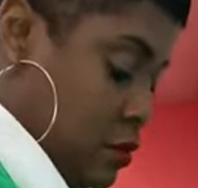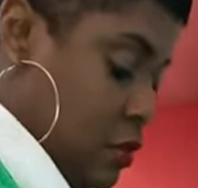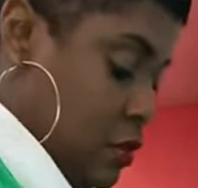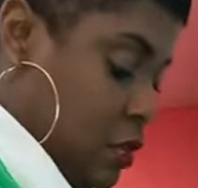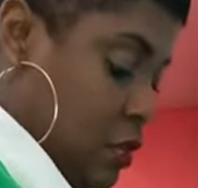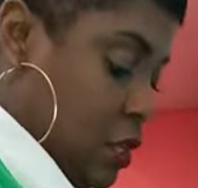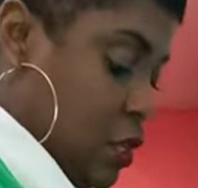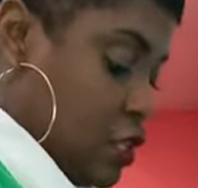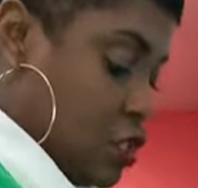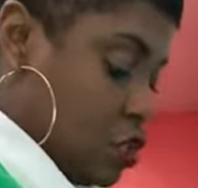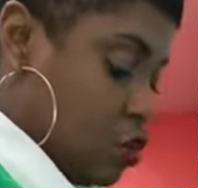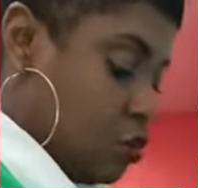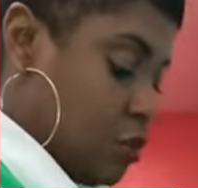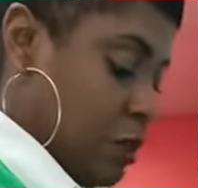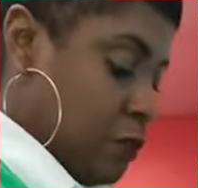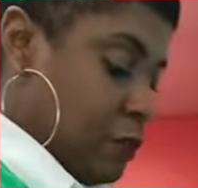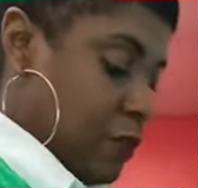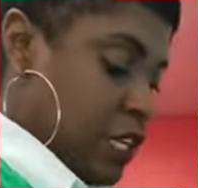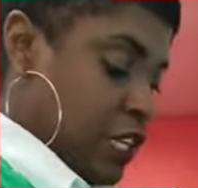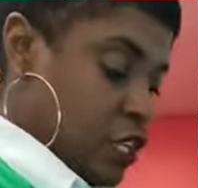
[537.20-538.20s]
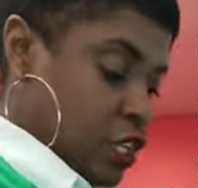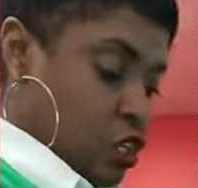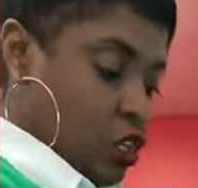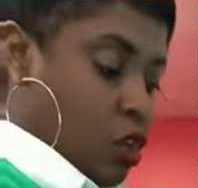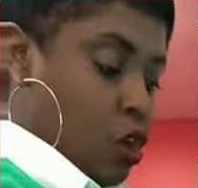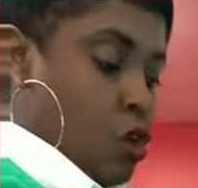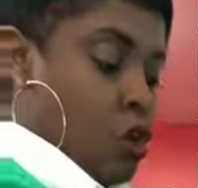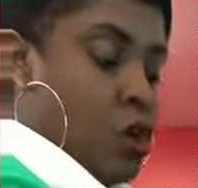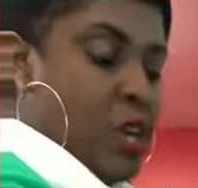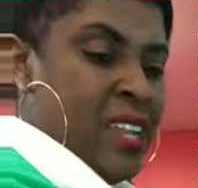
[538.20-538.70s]
So depending
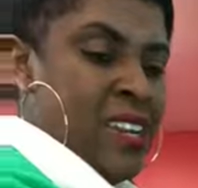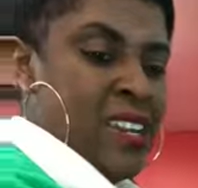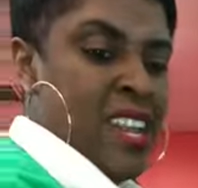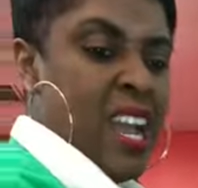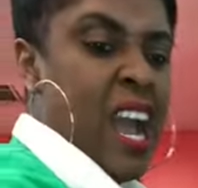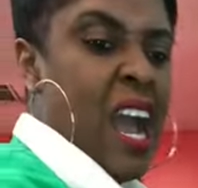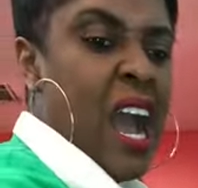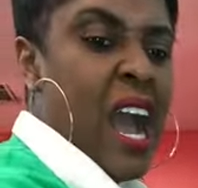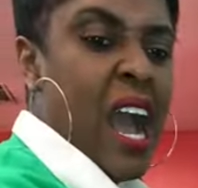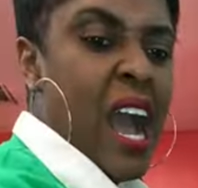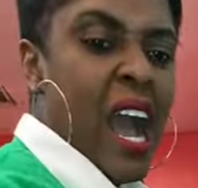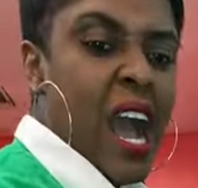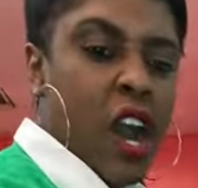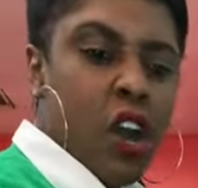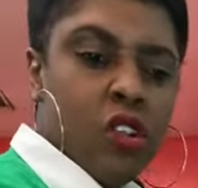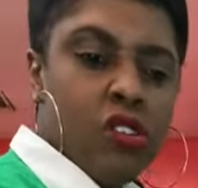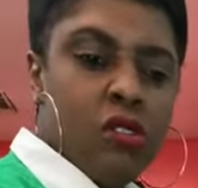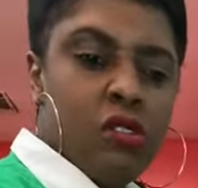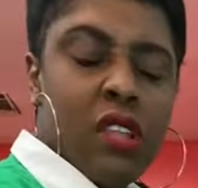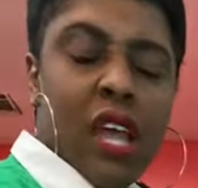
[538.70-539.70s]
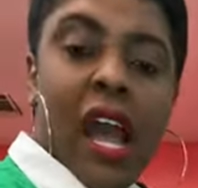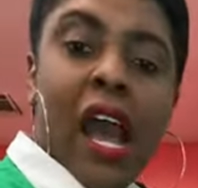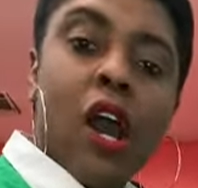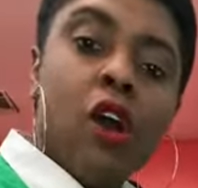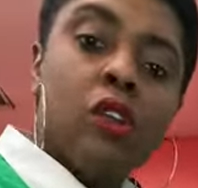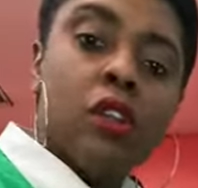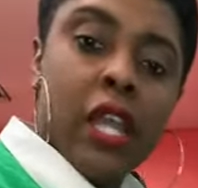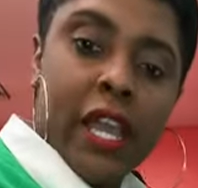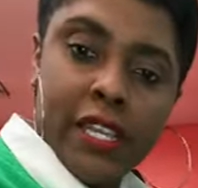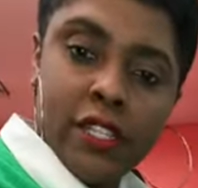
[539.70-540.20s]
on how
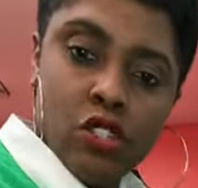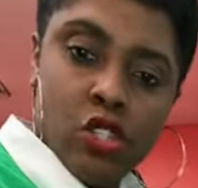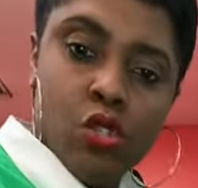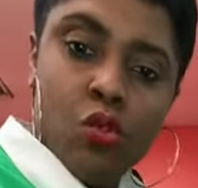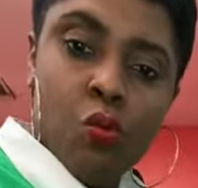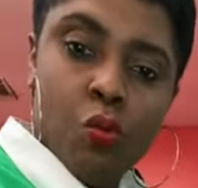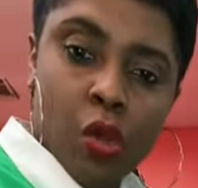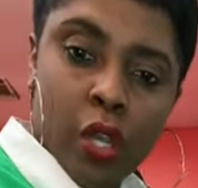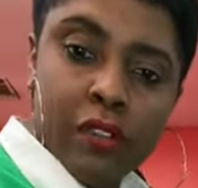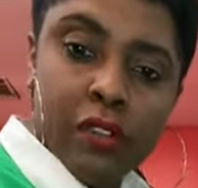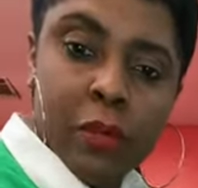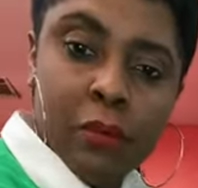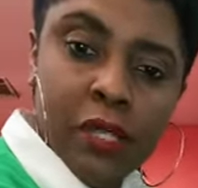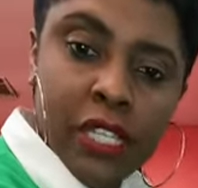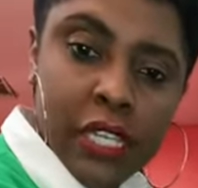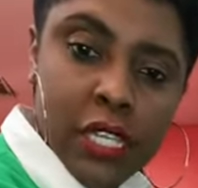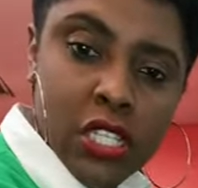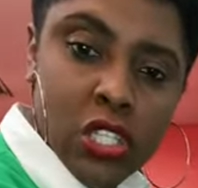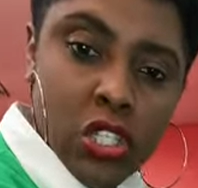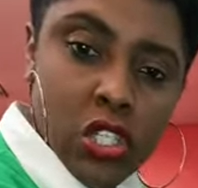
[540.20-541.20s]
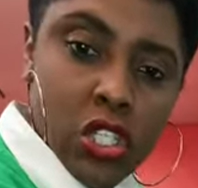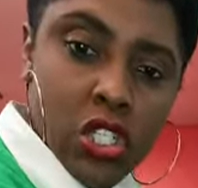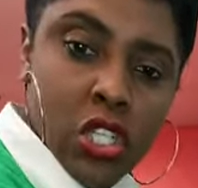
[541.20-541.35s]
light you want the bleach,